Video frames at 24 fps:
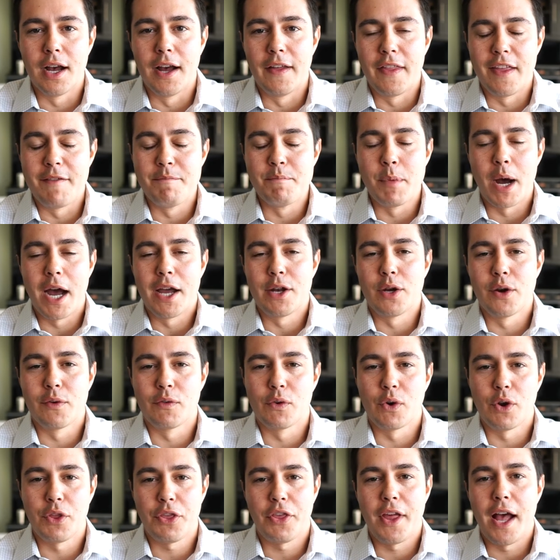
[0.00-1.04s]
uh, and they've mined
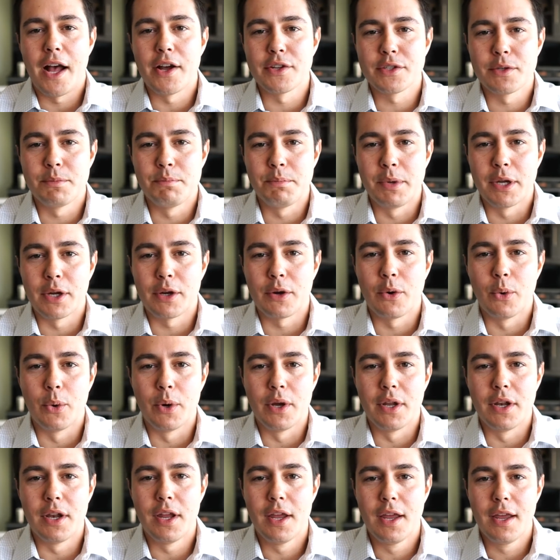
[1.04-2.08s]
over 1,000
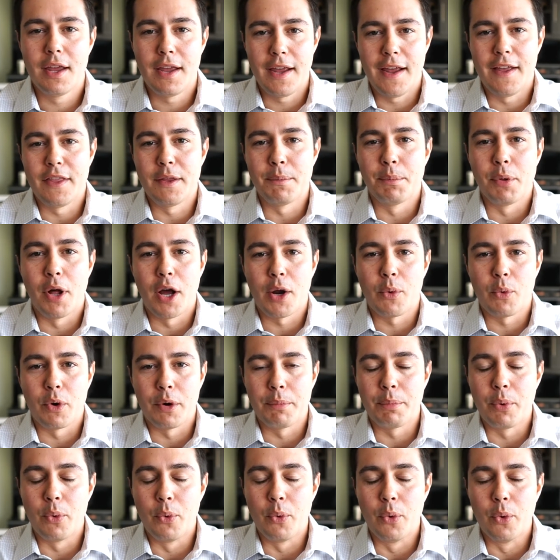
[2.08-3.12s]
Bitcoin in the
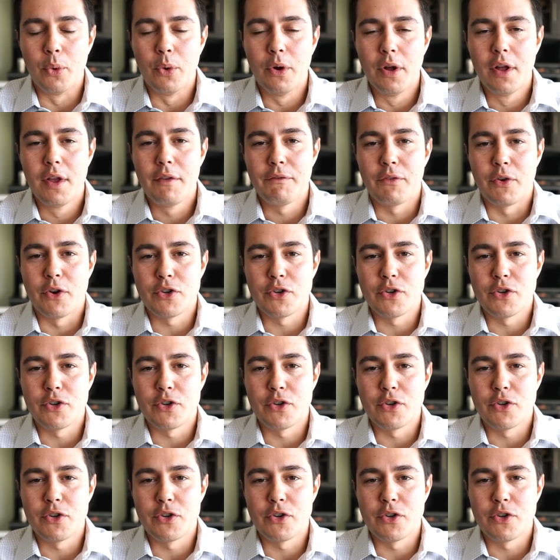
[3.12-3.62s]
Blockware pool.